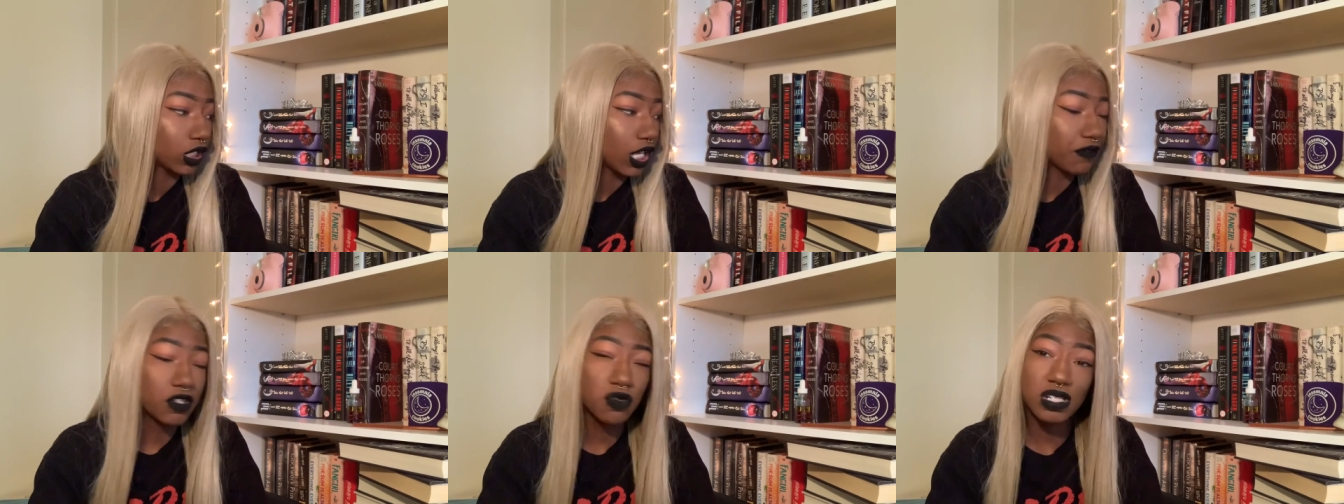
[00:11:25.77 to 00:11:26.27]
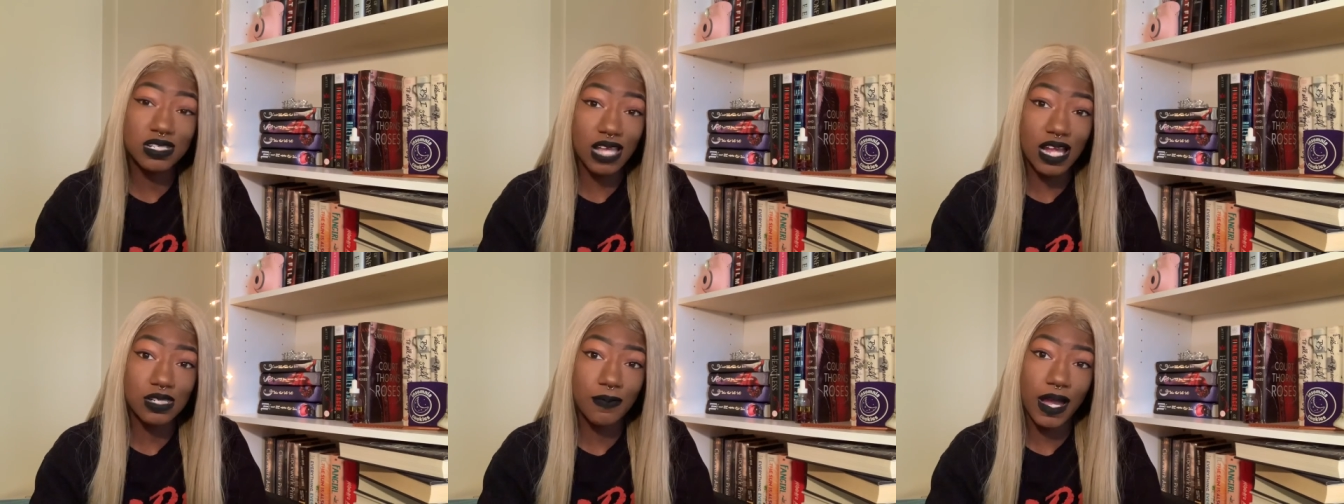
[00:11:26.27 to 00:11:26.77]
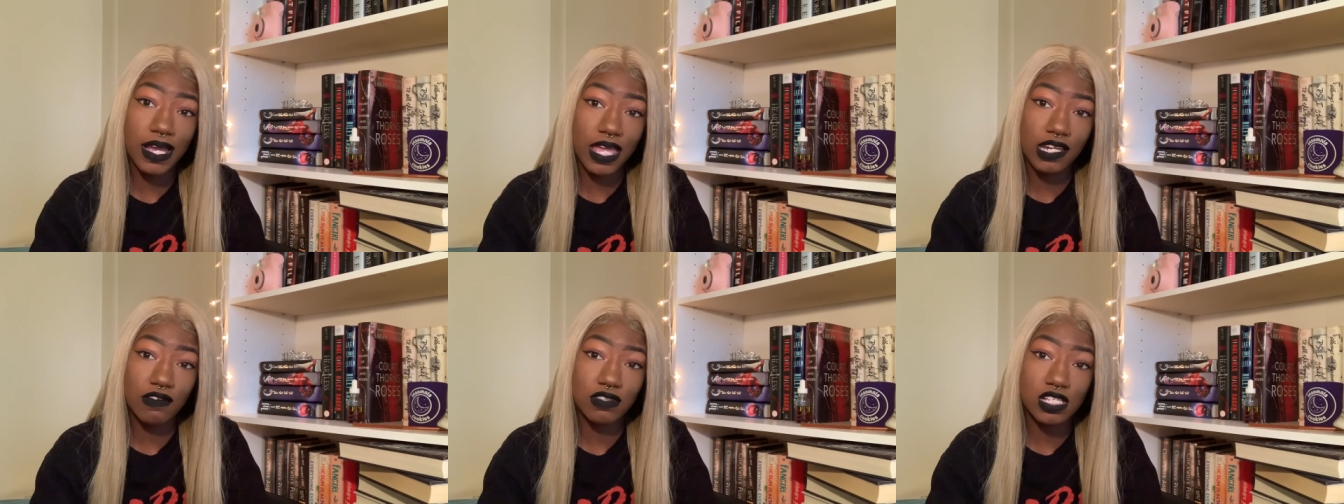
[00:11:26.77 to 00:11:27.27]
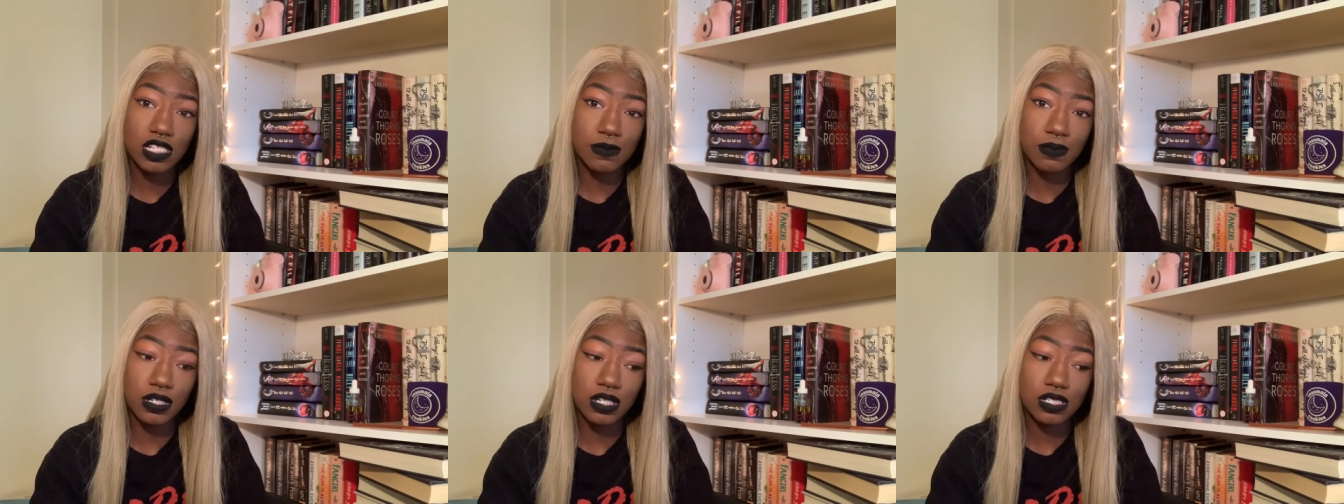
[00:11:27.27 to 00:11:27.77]
If you decide to buy any of these
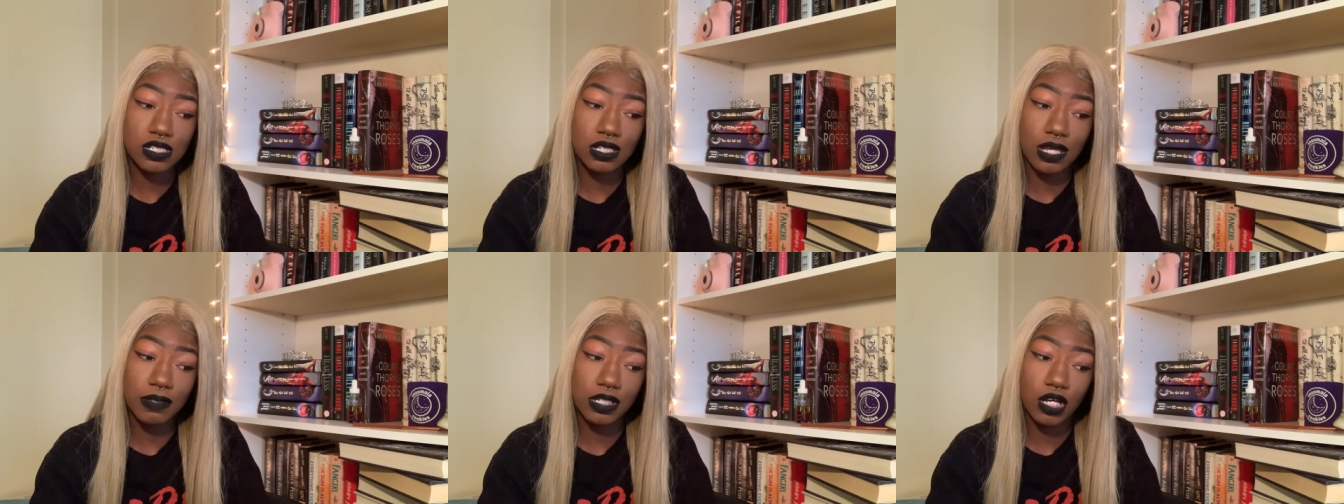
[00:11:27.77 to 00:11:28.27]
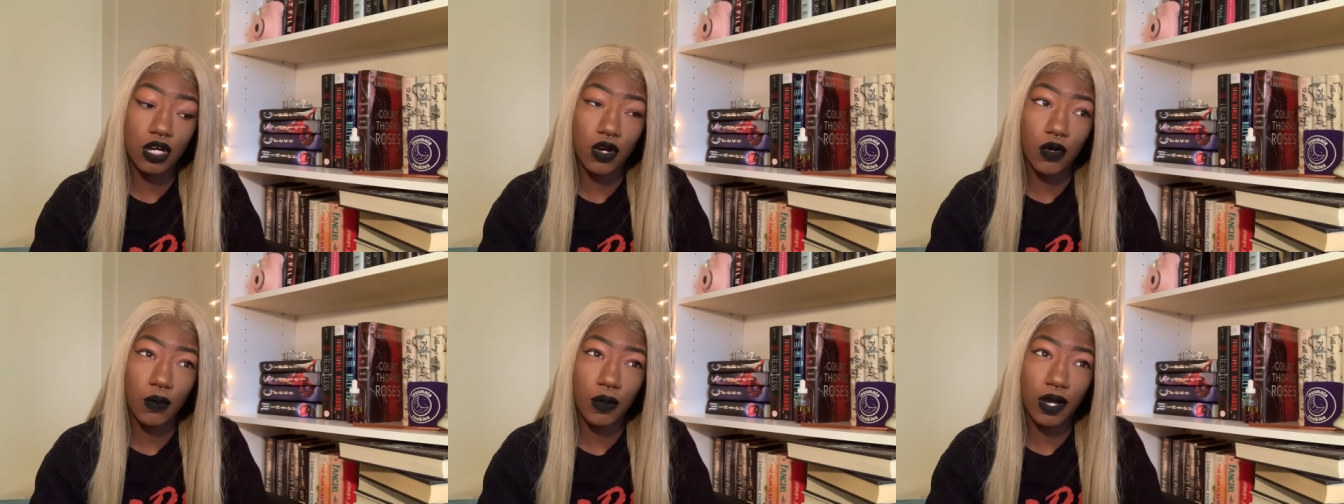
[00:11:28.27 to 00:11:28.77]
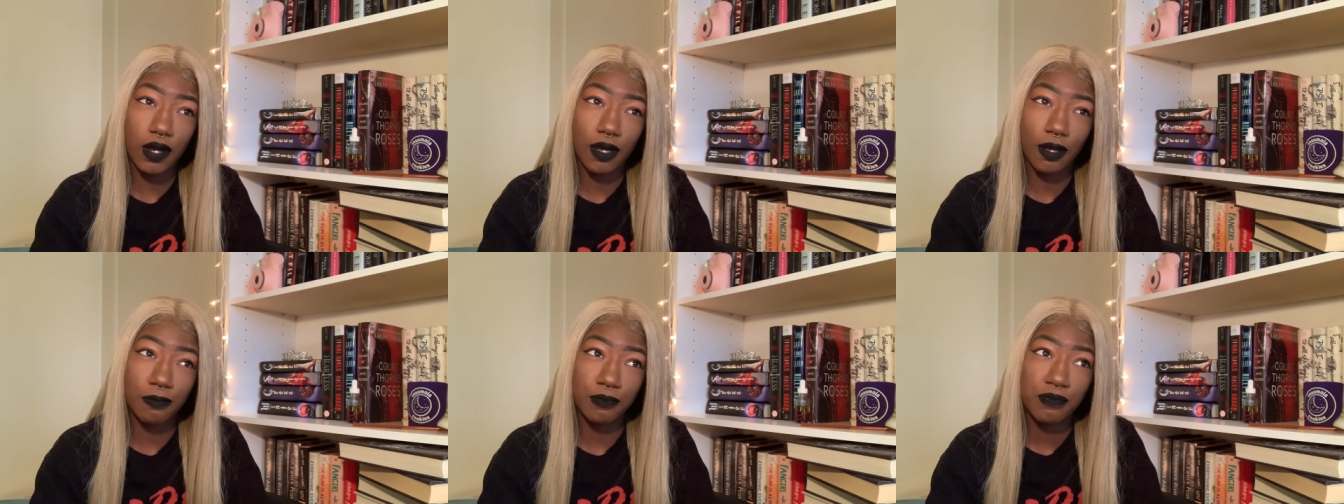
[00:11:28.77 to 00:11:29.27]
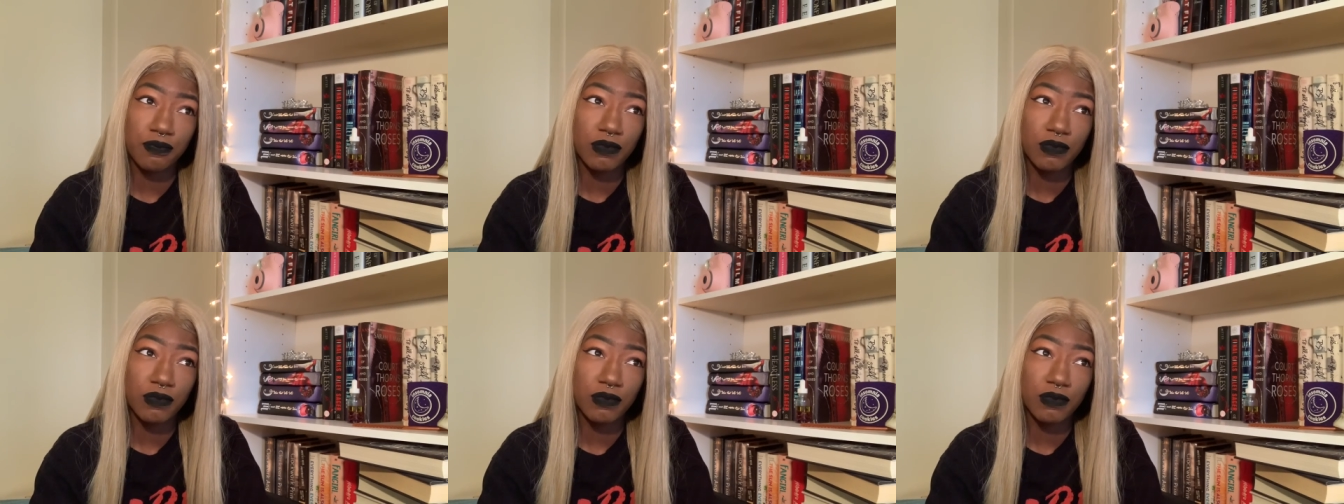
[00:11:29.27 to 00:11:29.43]
books, let me know.